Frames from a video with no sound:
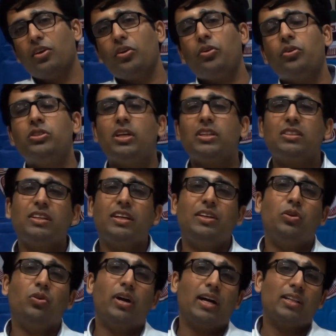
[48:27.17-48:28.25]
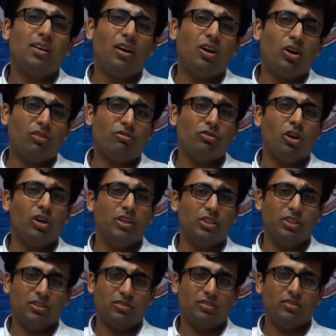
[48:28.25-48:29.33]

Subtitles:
You just need to gather a lot of knowledge.